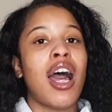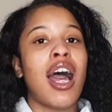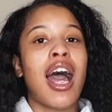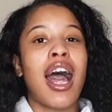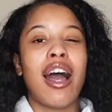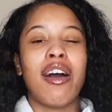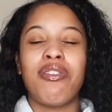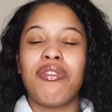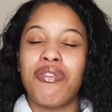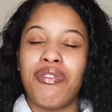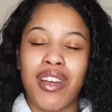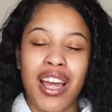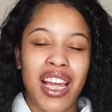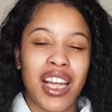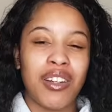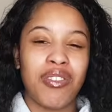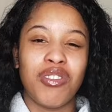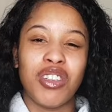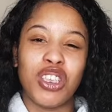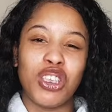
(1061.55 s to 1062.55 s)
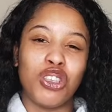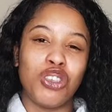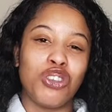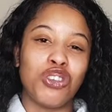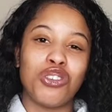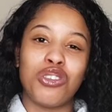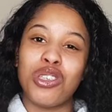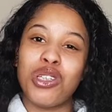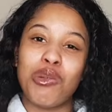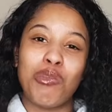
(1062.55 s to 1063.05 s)
have faith and you
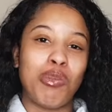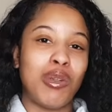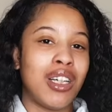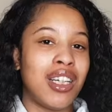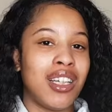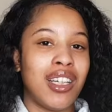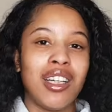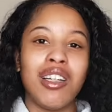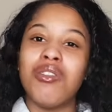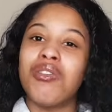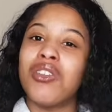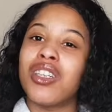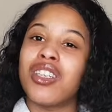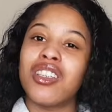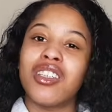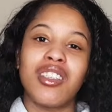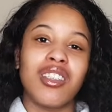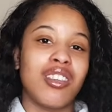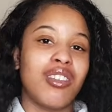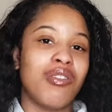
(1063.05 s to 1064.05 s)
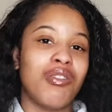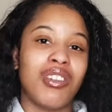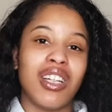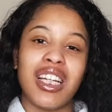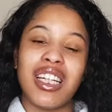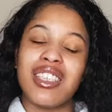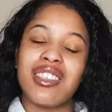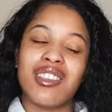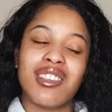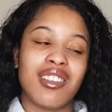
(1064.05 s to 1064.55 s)
truly believe in good
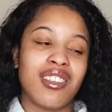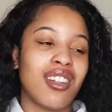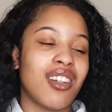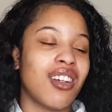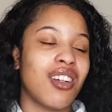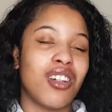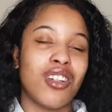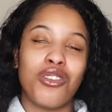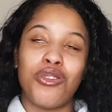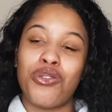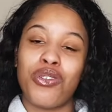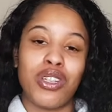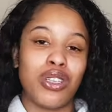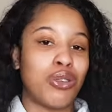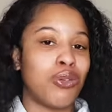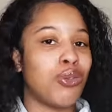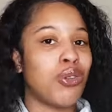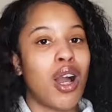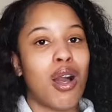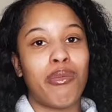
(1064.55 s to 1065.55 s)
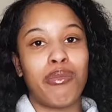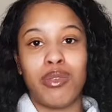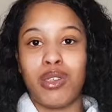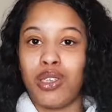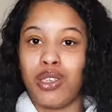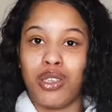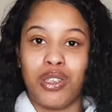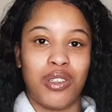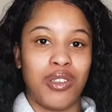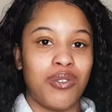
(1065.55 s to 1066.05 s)
things will come
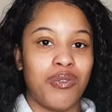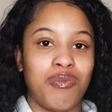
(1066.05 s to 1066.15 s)
to you.